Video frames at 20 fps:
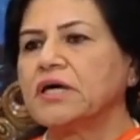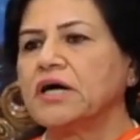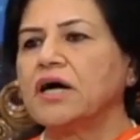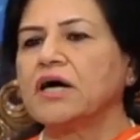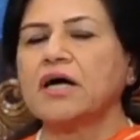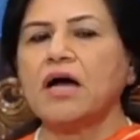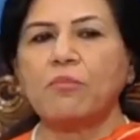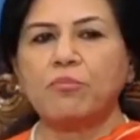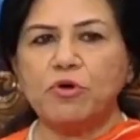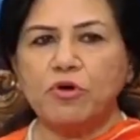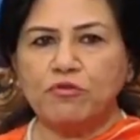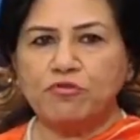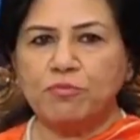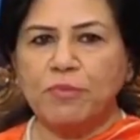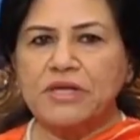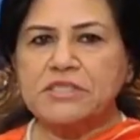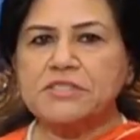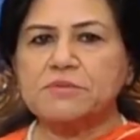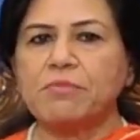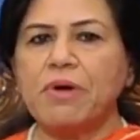a couple of
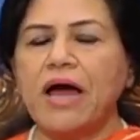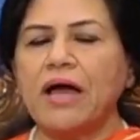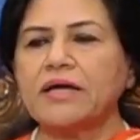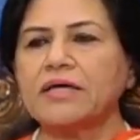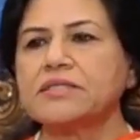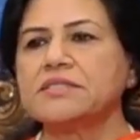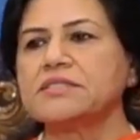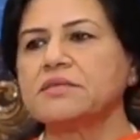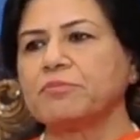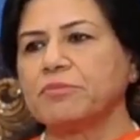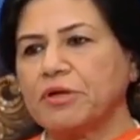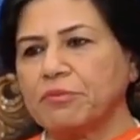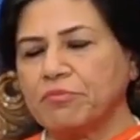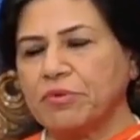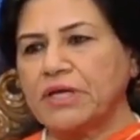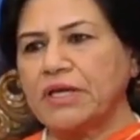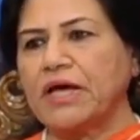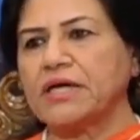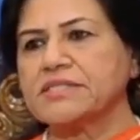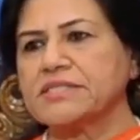months back in
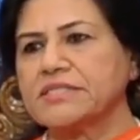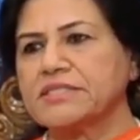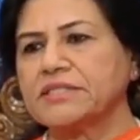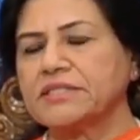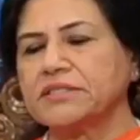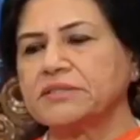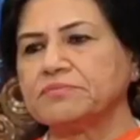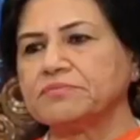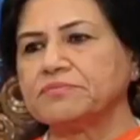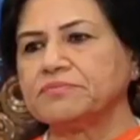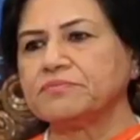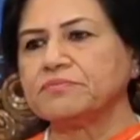September last year.